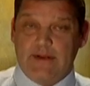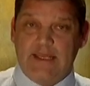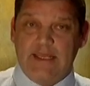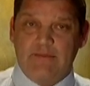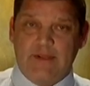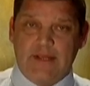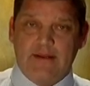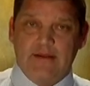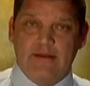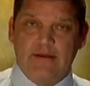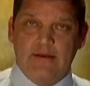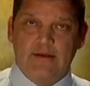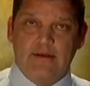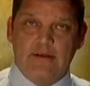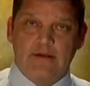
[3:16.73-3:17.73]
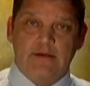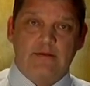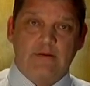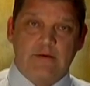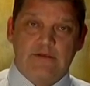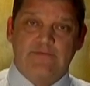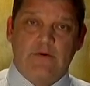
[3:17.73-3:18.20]
keeping to
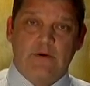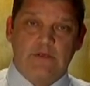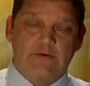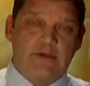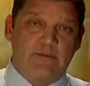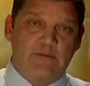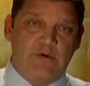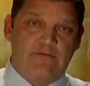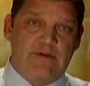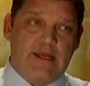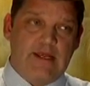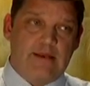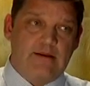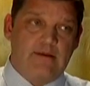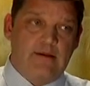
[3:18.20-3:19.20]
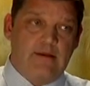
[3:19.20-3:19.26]
those folks when they moved in.